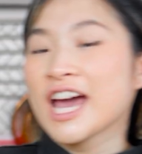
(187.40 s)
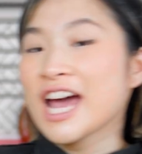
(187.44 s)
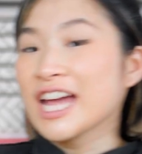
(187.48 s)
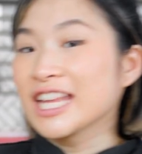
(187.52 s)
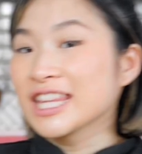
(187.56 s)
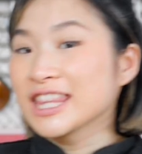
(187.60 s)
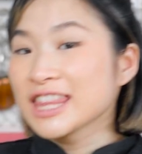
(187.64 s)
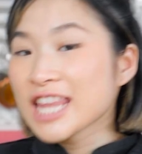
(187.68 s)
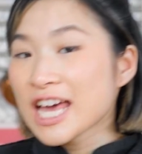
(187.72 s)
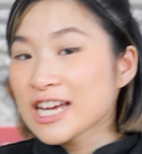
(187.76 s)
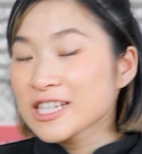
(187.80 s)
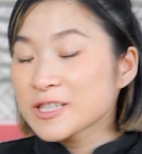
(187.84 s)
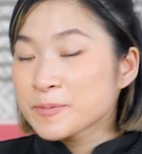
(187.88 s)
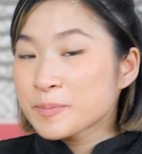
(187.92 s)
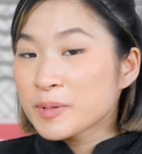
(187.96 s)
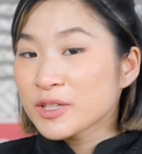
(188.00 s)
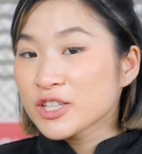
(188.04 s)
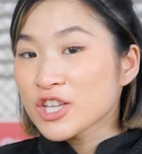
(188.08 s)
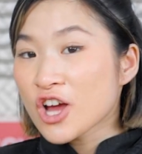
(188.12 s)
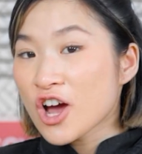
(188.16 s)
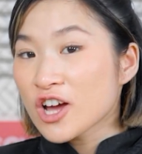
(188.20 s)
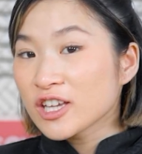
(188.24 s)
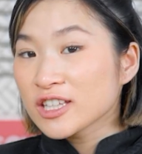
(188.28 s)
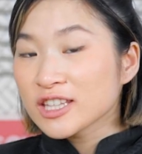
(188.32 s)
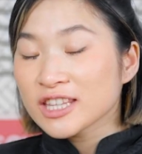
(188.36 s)
And last but
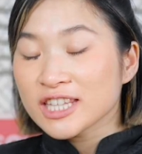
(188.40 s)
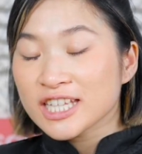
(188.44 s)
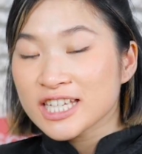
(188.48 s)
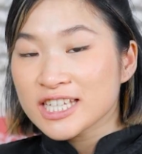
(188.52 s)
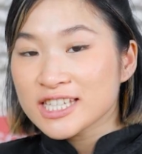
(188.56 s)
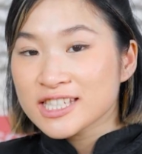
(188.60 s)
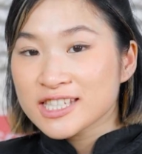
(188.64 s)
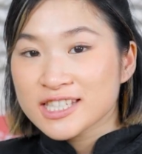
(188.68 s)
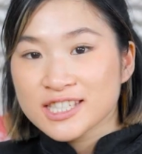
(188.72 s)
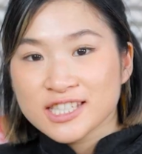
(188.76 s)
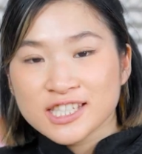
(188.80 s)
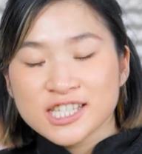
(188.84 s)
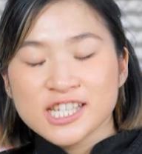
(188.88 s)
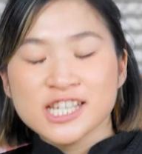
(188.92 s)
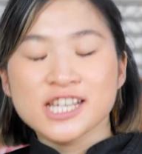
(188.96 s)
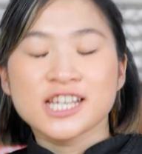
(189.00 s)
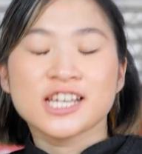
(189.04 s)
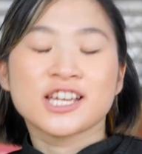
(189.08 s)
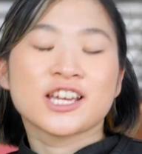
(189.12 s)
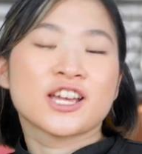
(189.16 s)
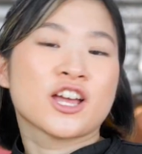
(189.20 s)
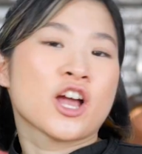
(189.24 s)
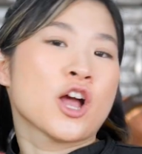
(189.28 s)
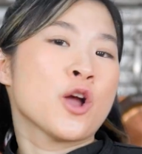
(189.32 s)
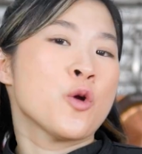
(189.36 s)
not least,
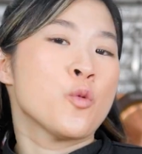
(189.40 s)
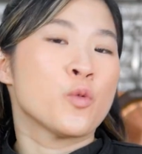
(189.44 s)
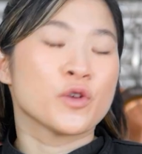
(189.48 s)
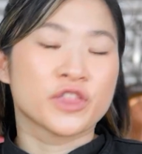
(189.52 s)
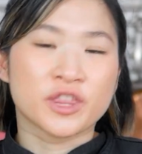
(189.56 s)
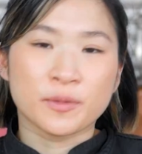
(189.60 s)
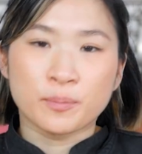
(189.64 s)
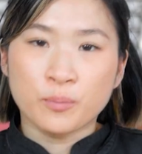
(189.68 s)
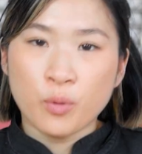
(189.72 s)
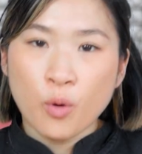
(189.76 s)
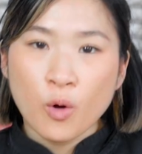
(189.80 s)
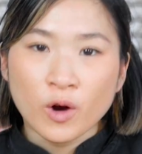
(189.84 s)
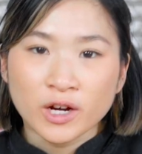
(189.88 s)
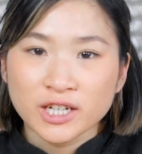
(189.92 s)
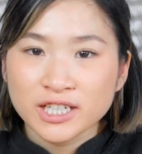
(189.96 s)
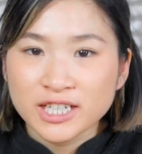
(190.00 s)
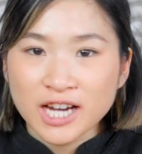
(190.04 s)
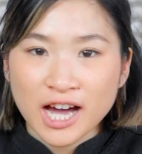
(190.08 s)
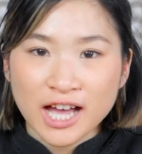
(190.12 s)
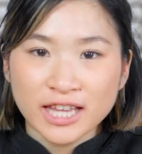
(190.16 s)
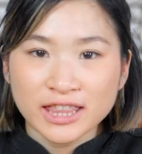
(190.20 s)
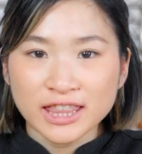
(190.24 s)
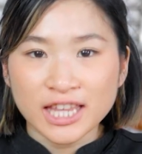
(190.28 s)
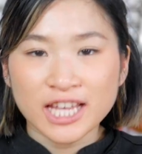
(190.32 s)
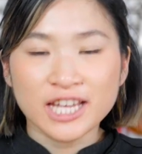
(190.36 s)
with the pork
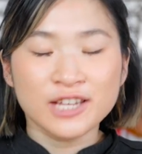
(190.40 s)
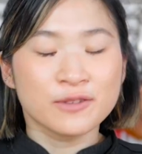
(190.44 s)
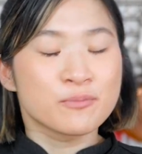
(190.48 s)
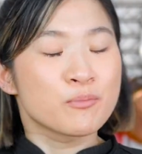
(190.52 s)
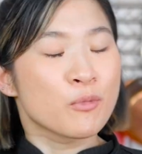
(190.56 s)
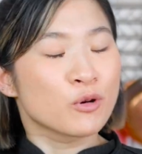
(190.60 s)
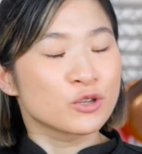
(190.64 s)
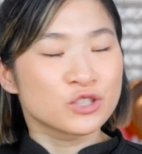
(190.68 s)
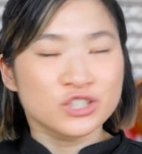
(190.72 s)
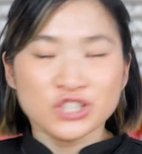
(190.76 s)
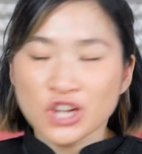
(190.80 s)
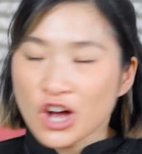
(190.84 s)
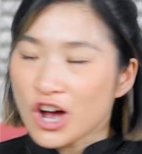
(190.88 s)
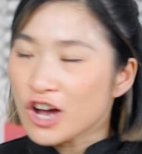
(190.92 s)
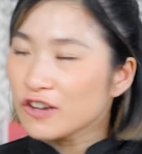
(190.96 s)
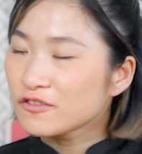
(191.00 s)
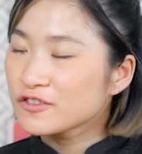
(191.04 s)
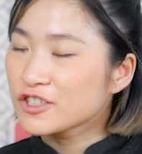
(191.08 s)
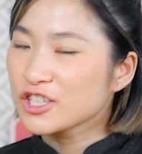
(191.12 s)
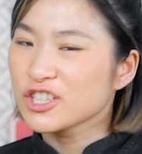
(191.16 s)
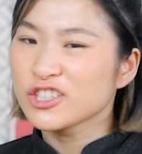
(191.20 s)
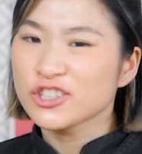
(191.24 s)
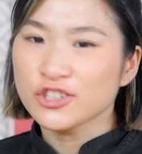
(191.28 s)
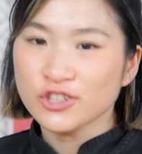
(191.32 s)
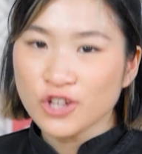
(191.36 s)
cutlet, most
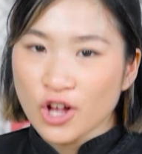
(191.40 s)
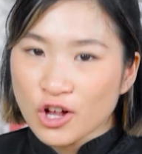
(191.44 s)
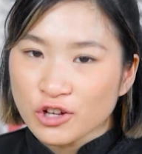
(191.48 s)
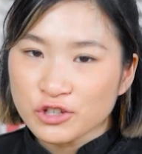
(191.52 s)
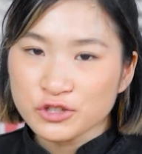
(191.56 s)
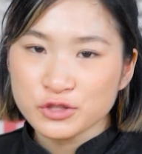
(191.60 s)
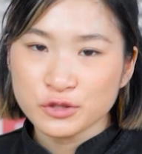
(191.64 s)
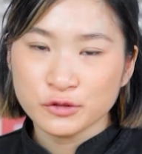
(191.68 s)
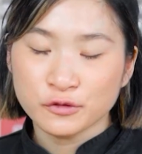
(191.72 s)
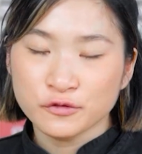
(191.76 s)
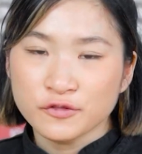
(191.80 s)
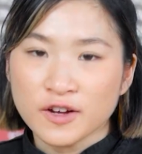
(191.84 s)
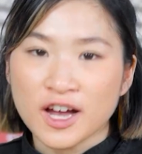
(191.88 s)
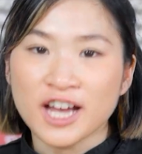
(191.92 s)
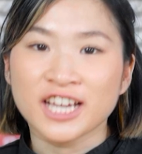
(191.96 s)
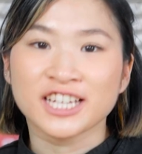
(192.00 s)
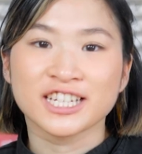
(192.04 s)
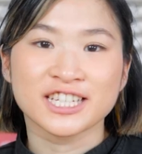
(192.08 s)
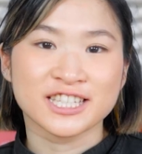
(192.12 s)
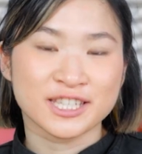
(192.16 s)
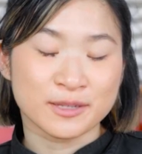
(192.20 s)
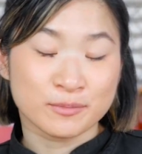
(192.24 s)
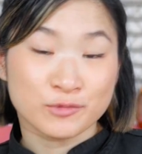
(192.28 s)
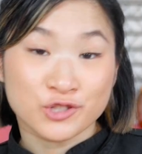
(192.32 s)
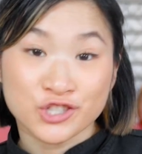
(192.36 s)
often you'll also find
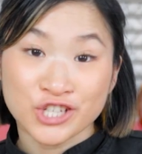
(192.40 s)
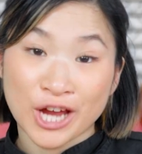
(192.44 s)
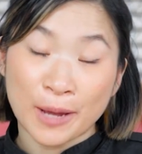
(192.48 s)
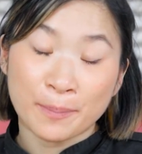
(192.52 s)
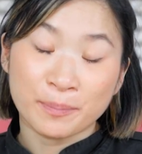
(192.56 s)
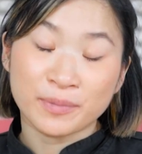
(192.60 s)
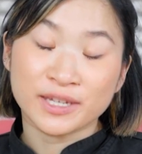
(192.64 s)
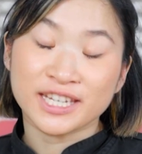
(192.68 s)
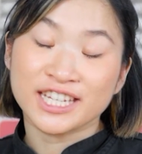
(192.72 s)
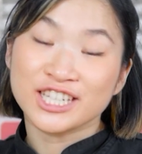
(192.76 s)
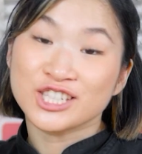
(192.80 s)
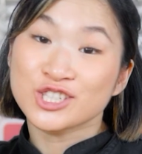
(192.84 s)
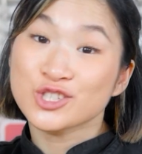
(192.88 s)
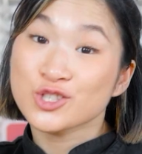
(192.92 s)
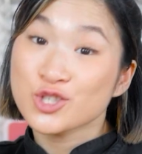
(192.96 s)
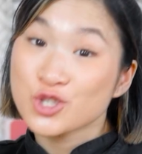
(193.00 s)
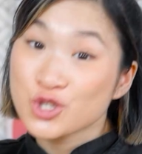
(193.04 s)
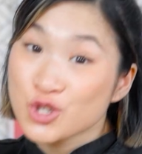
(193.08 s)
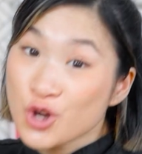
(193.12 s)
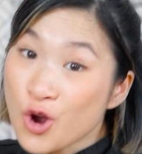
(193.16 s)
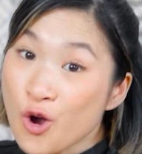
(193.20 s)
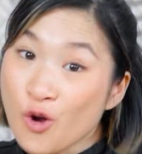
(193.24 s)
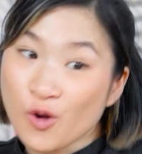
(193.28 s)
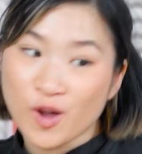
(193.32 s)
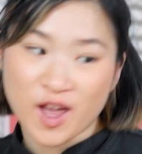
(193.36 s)
some Japanese
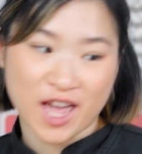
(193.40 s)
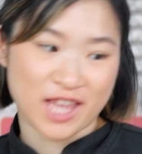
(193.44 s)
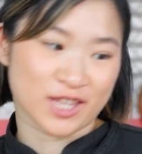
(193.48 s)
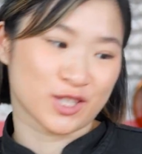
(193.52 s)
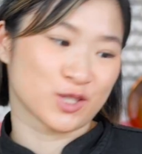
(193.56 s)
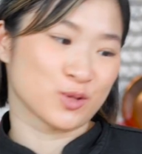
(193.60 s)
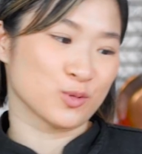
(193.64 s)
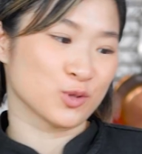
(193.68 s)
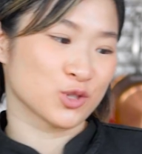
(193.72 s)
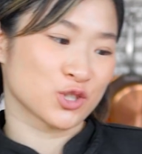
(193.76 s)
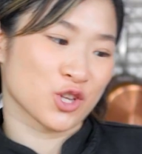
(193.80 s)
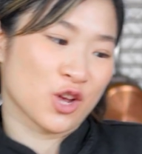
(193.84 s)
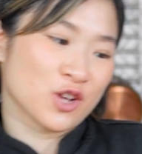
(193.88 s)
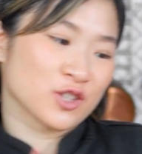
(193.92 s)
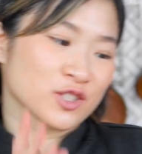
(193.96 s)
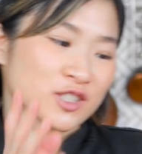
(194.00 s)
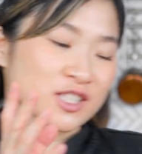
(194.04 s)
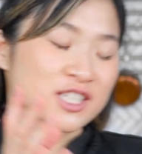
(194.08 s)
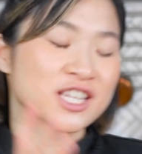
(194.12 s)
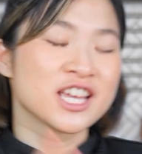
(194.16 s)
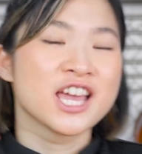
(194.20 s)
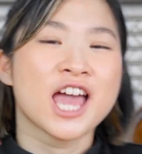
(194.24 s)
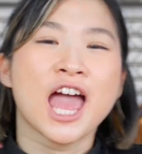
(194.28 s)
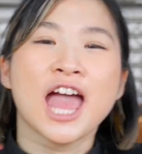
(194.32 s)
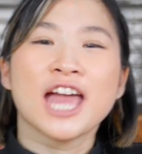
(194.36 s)
tonkatsu sauce.